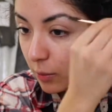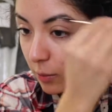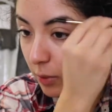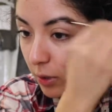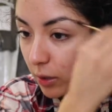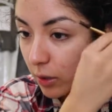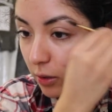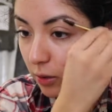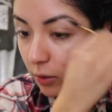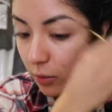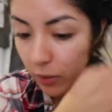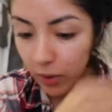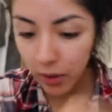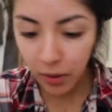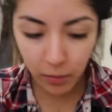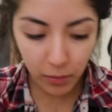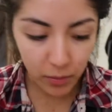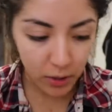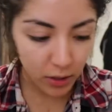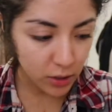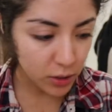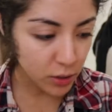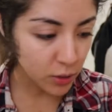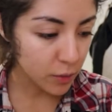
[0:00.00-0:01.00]
But you know what? I'm
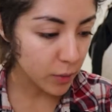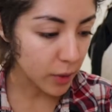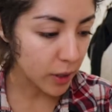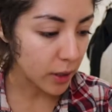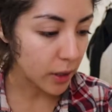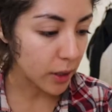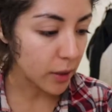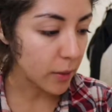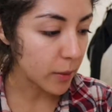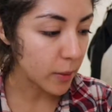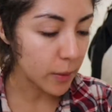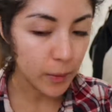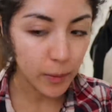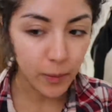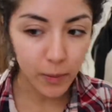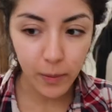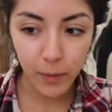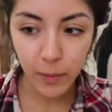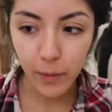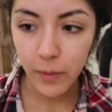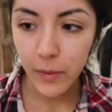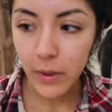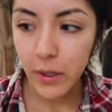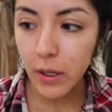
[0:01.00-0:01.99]
gonna do my
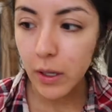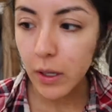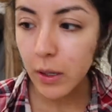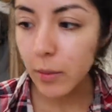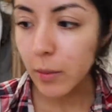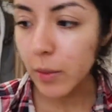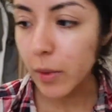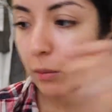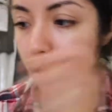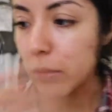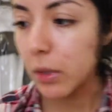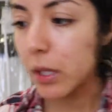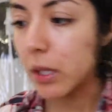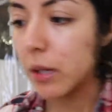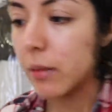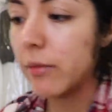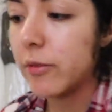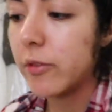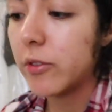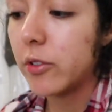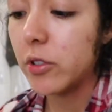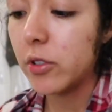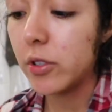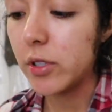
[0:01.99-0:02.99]
makeup
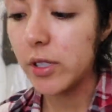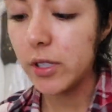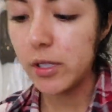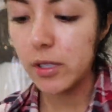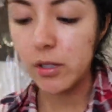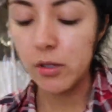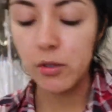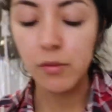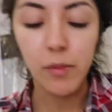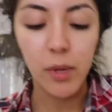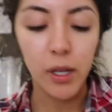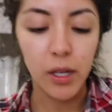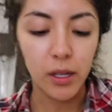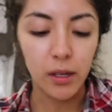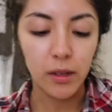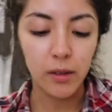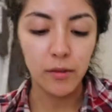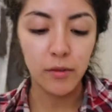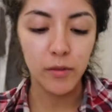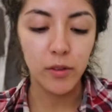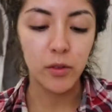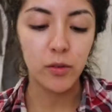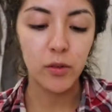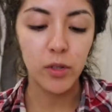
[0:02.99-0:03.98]
first, or my
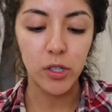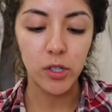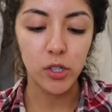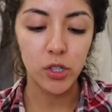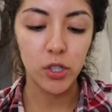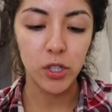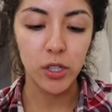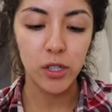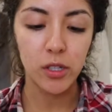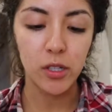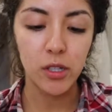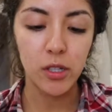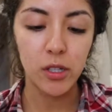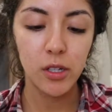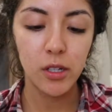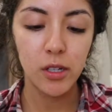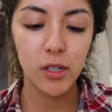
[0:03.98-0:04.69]
foundation.